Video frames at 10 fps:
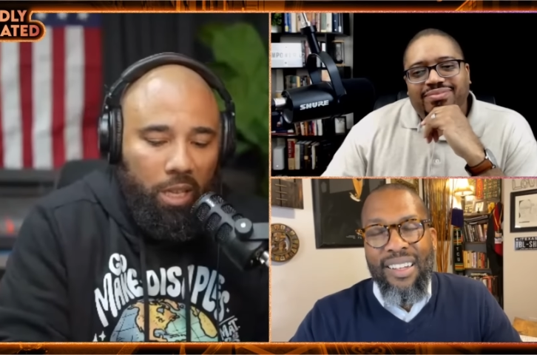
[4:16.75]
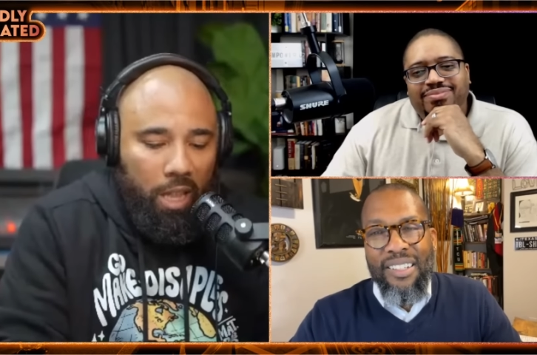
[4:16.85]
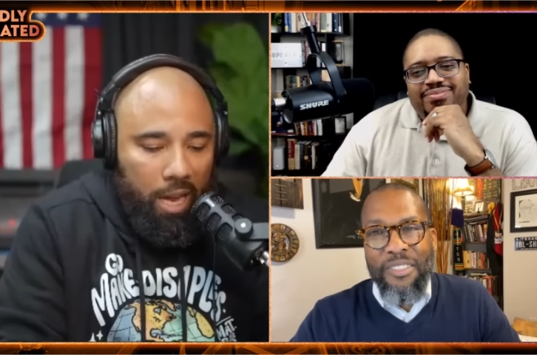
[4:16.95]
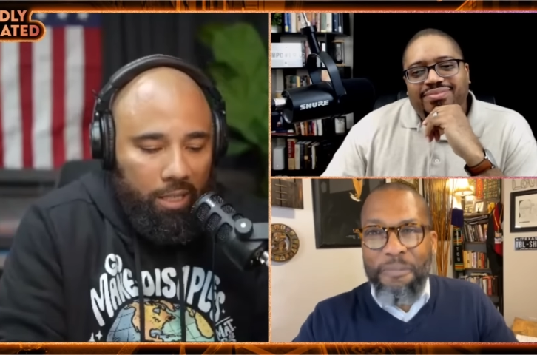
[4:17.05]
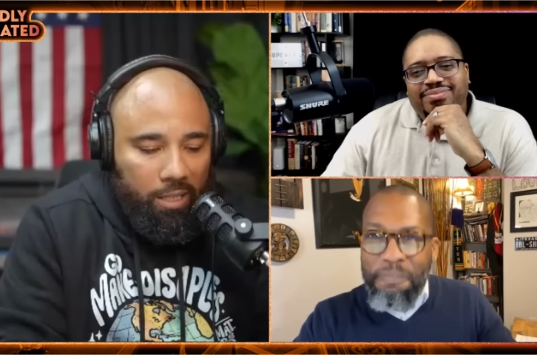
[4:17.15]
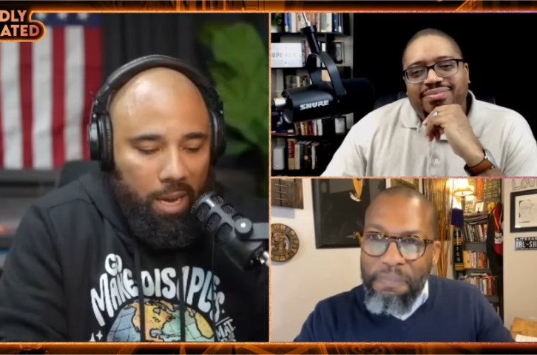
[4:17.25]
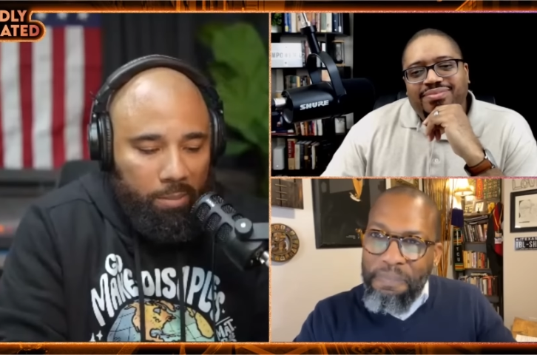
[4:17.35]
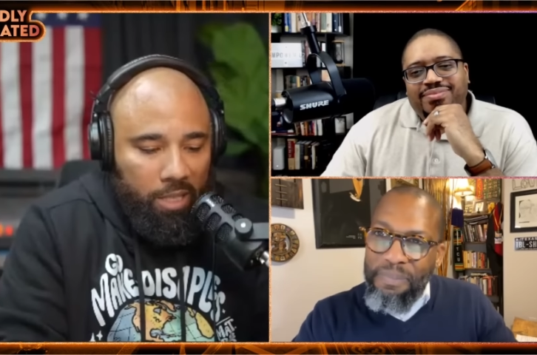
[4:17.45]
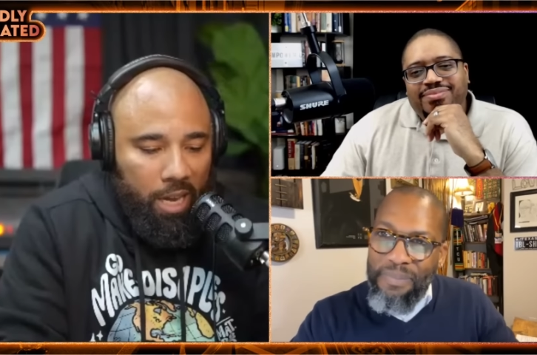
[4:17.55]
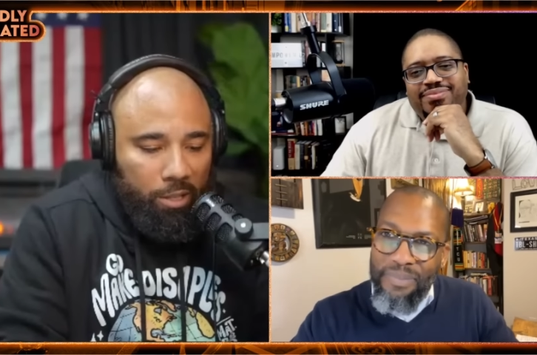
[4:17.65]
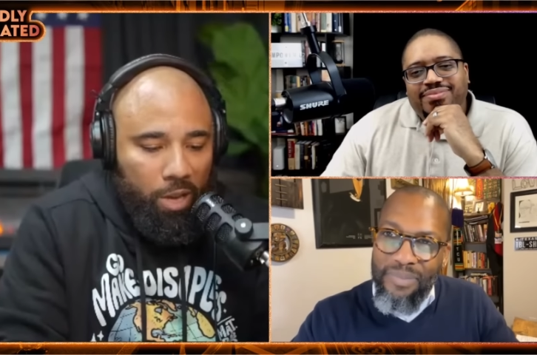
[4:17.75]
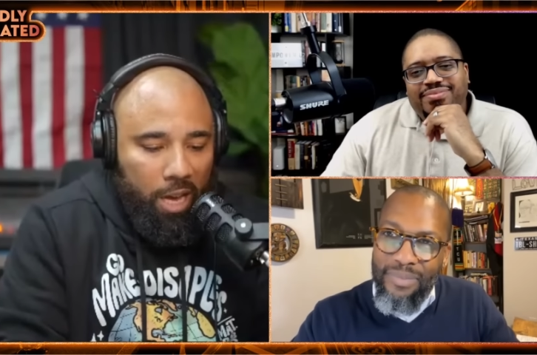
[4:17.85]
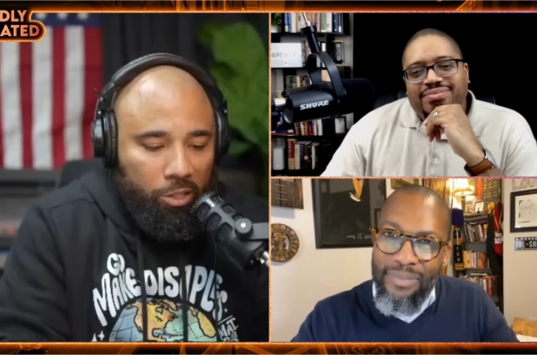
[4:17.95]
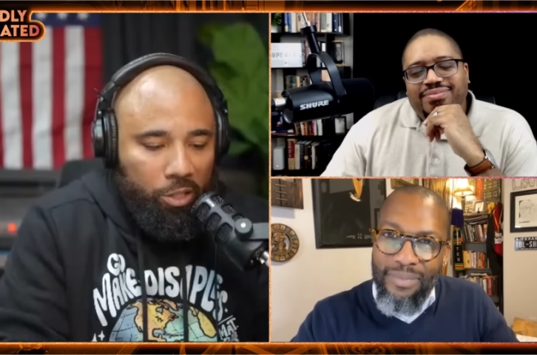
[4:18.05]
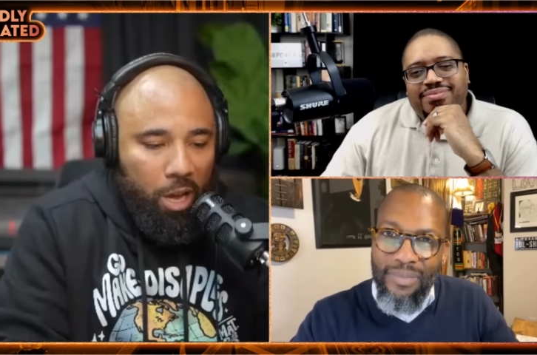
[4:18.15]
Speaker 1: A lot of times tonight you
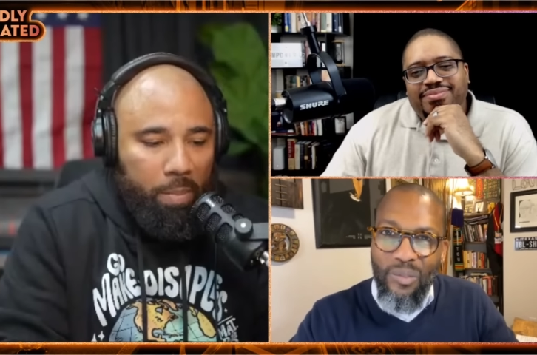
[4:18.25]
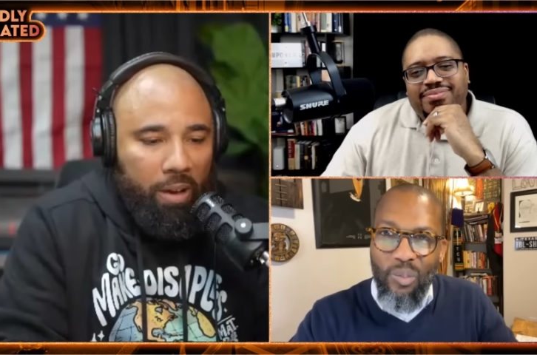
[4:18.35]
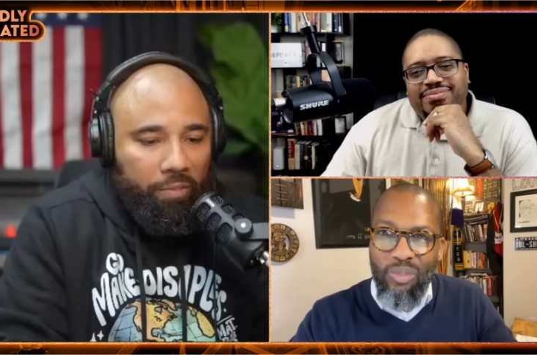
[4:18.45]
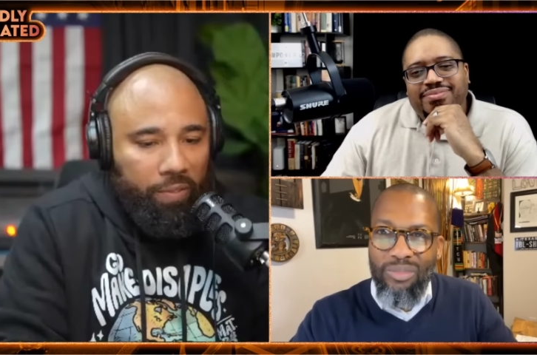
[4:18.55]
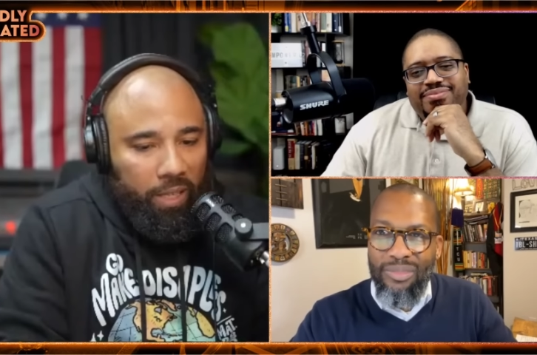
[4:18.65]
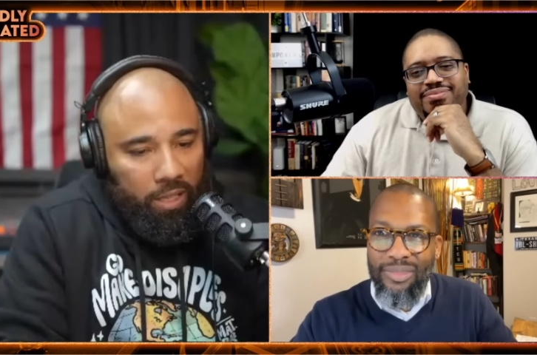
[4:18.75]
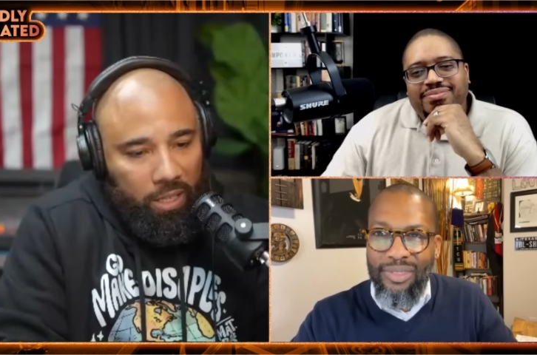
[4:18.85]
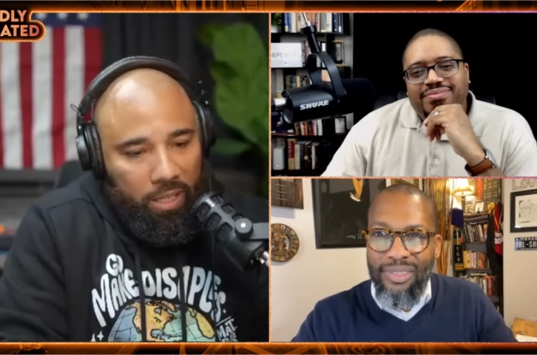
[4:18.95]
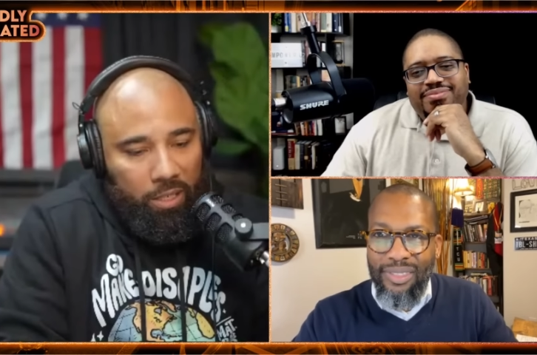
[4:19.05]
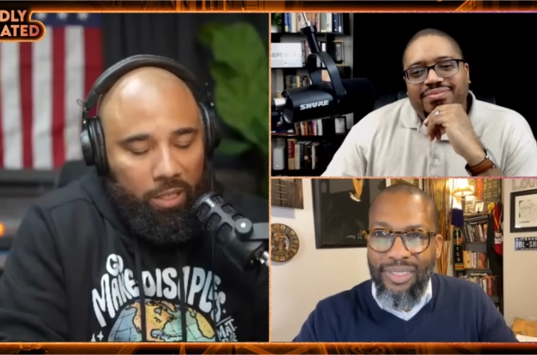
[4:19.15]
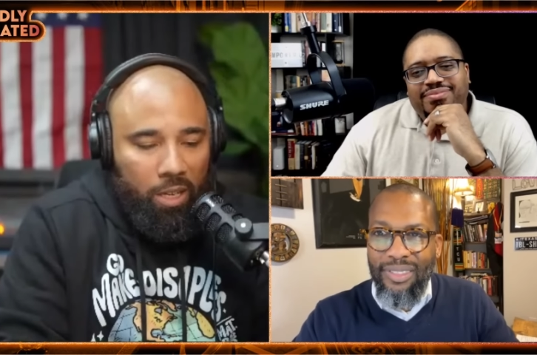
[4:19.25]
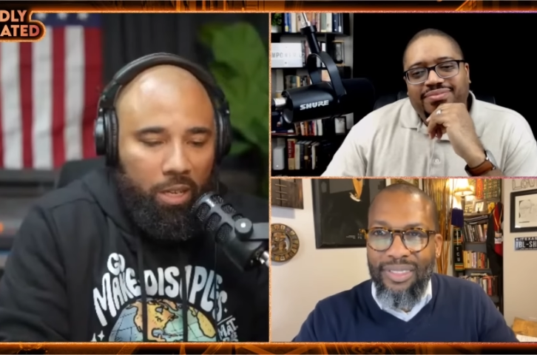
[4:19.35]
guys are talking about feelings,